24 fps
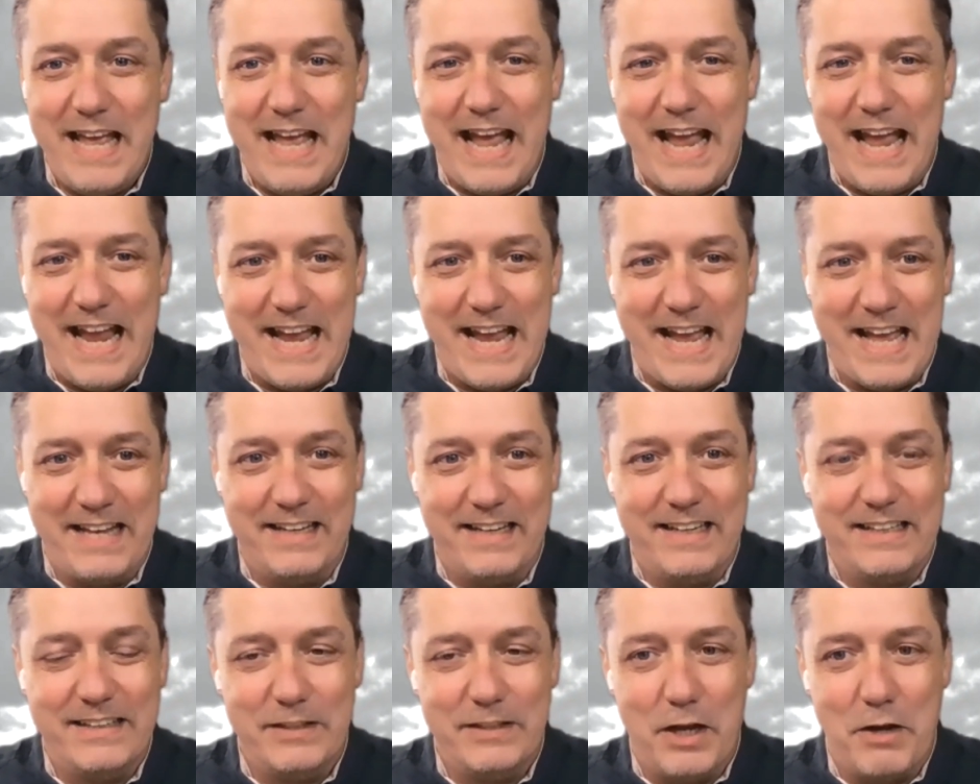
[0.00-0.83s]

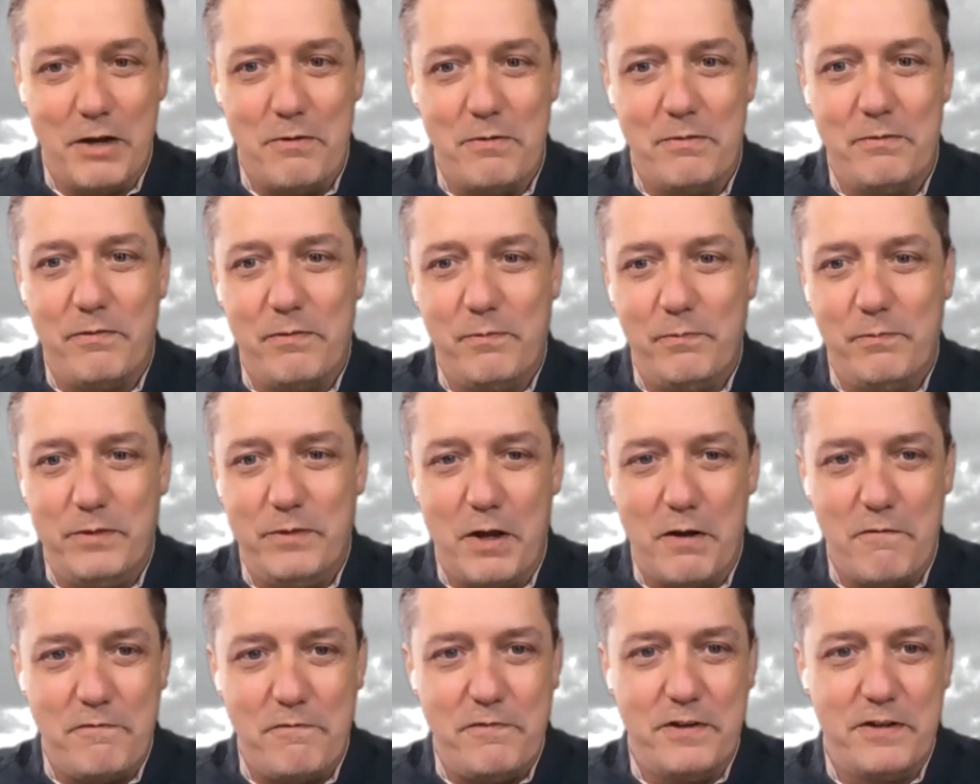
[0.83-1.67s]
and don't
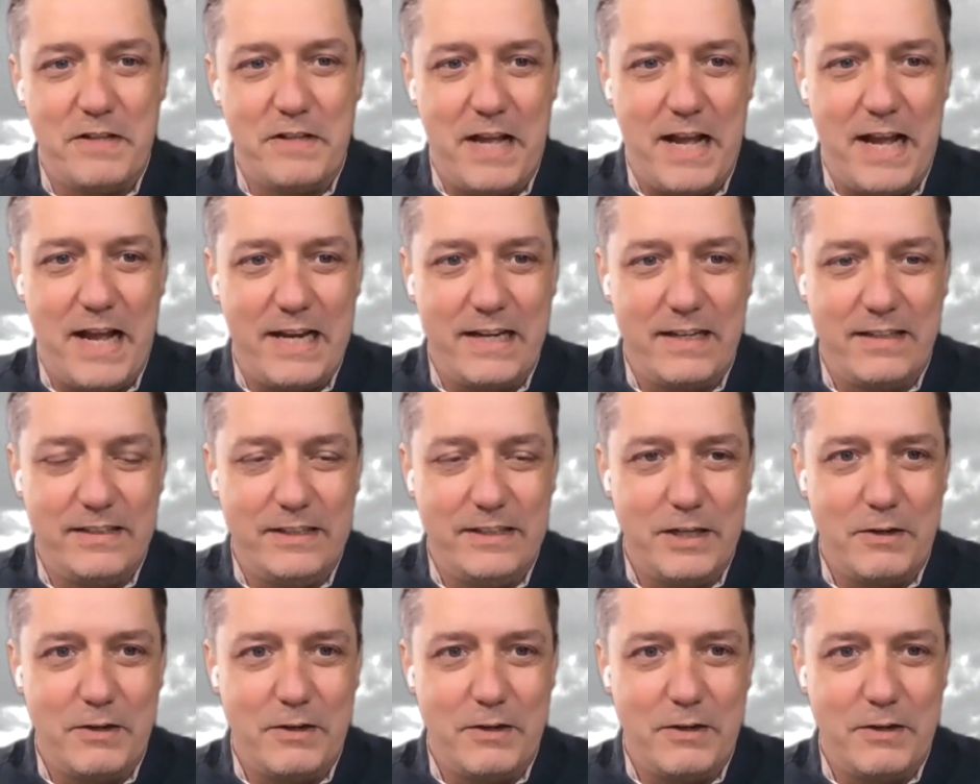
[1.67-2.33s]
feel like,